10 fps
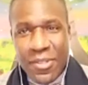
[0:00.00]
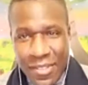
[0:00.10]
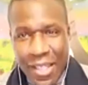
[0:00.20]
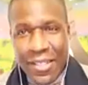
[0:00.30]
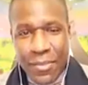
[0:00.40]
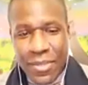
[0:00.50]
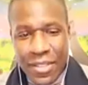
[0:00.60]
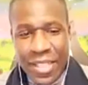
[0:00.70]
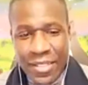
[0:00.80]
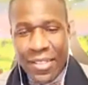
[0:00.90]
to say
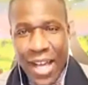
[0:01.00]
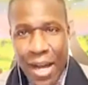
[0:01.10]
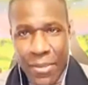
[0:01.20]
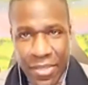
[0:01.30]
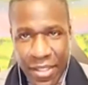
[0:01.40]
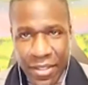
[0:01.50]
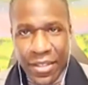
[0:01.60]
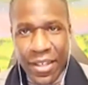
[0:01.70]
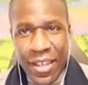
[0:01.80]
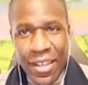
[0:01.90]
something that's common
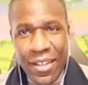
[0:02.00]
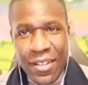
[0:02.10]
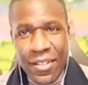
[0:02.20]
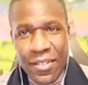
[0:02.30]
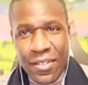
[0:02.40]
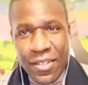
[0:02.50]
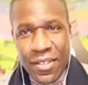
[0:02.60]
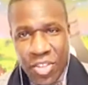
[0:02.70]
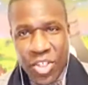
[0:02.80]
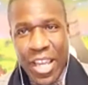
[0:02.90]
think.
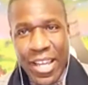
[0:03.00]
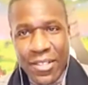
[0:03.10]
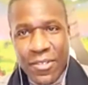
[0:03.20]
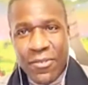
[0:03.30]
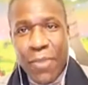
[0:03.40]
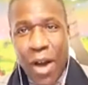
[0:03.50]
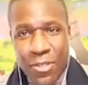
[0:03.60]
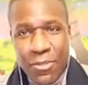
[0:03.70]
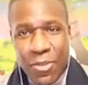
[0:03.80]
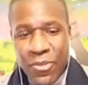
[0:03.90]
The exchange of
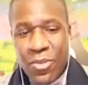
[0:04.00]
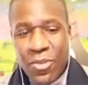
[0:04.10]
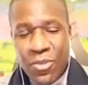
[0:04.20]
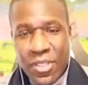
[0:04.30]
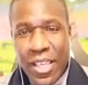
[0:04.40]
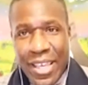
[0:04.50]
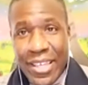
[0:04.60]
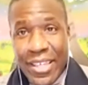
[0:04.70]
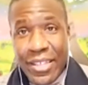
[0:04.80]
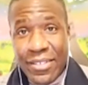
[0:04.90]
multiple views
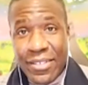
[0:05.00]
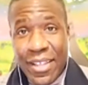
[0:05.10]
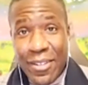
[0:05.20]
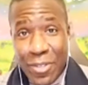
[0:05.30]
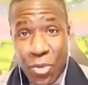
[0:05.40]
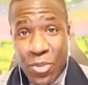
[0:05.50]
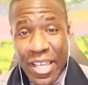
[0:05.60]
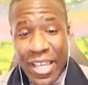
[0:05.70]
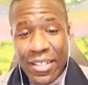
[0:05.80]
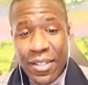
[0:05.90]
is the do
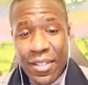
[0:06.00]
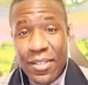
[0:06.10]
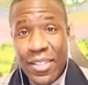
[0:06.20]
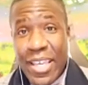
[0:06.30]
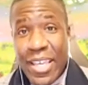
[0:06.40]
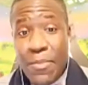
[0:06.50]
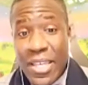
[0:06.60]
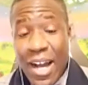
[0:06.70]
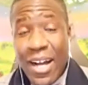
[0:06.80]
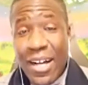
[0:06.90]
tank. Then
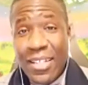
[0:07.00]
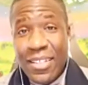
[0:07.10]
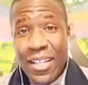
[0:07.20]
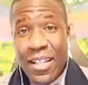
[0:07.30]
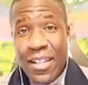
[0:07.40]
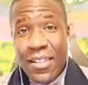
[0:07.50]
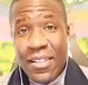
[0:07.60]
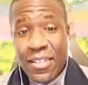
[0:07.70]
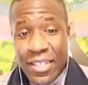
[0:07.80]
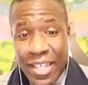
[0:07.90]
beyond
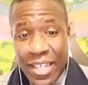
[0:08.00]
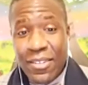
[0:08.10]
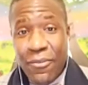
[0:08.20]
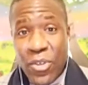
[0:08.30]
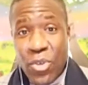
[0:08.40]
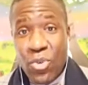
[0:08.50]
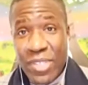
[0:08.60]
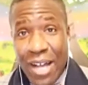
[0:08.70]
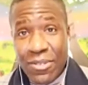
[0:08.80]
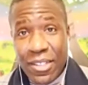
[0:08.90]
the getting the
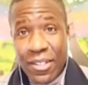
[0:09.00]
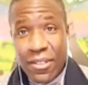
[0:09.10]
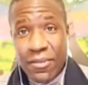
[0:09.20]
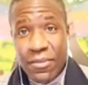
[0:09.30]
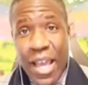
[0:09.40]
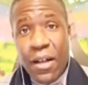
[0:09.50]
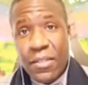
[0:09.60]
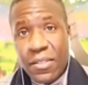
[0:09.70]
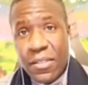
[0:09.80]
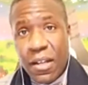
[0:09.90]
views out there,
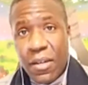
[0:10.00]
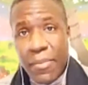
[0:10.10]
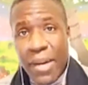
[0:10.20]
now let's talk